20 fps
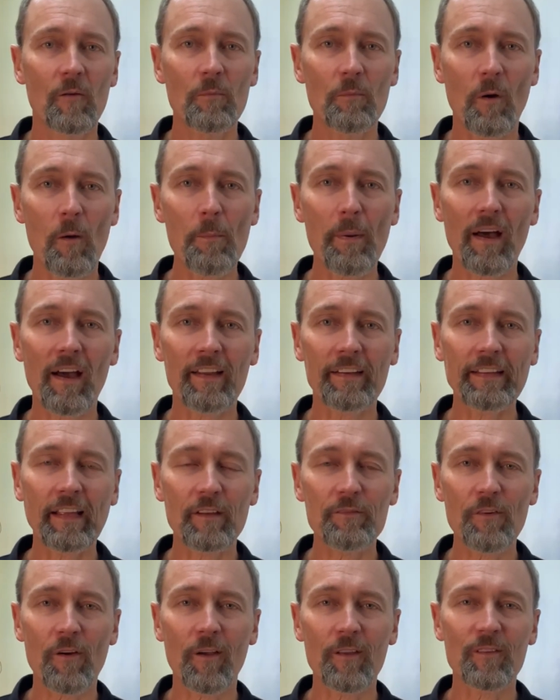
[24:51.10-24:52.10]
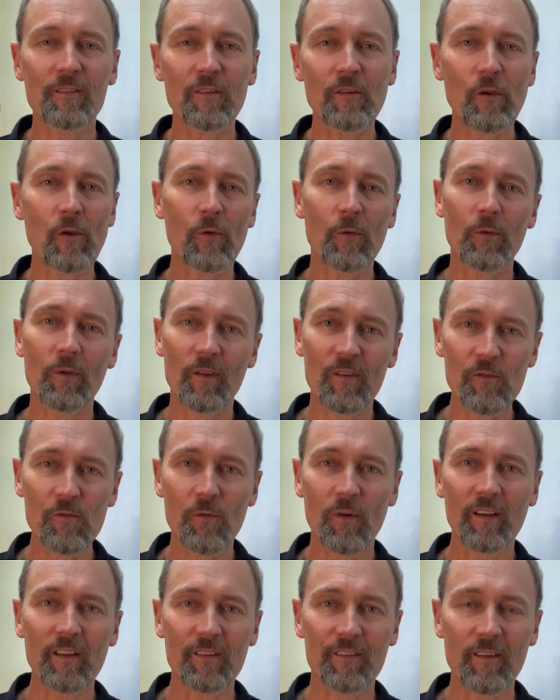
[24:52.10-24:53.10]
My parting advice to you is
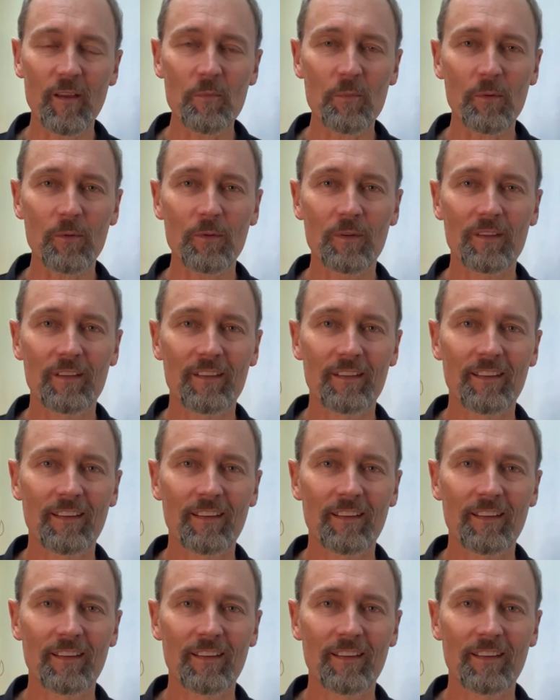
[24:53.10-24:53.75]
really simple.